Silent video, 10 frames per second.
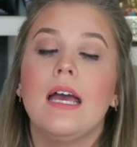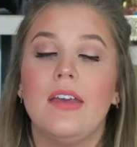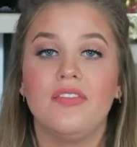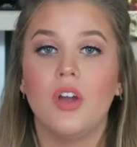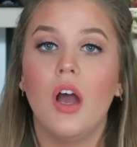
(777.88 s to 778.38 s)

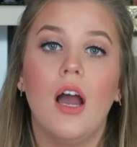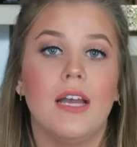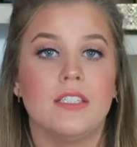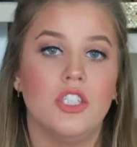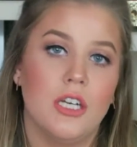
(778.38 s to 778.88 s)
If not,
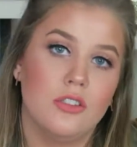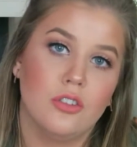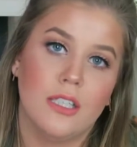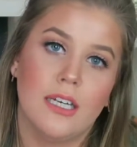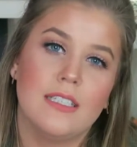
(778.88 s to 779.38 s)
I suggest
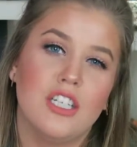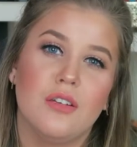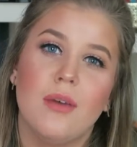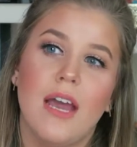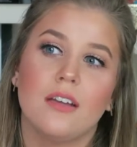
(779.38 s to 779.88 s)
looking at
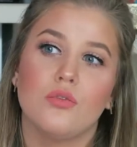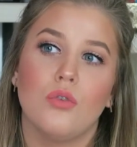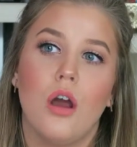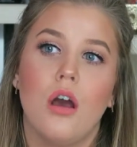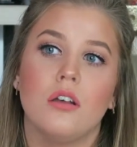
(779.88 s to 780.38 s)
TJ Maxx,
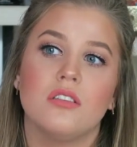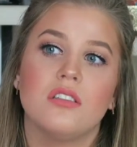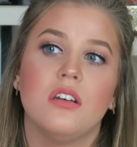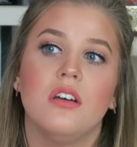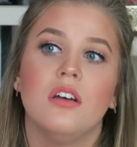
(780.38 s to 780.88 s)

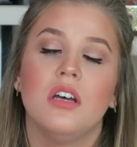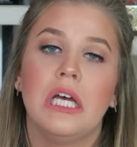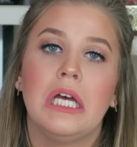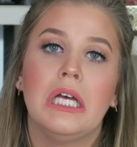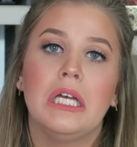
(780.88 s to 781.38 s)
Ross,
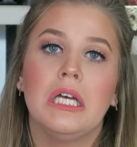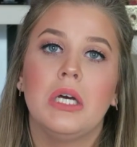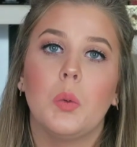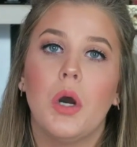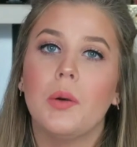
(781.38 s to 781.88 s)

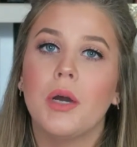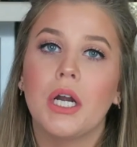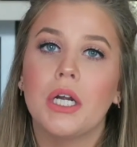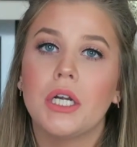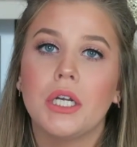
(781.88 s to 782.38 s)

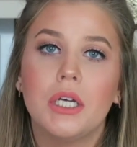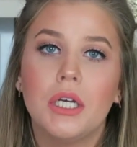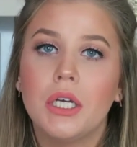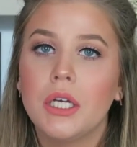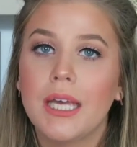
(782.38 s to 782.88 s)
Walmart,
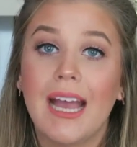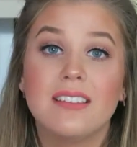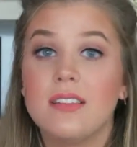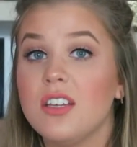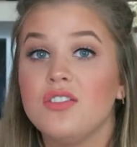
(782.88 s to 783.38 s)

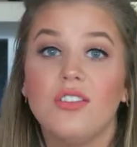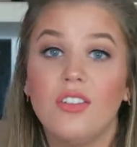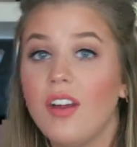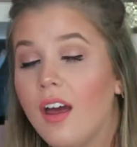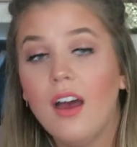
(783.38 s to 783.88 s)
gas
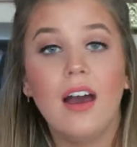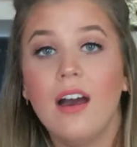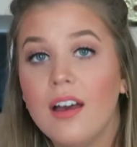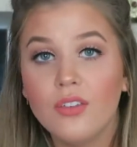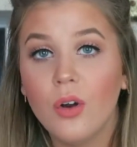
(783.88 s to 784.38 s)
station.
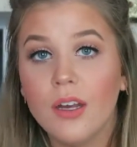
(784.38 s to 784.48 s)
I have no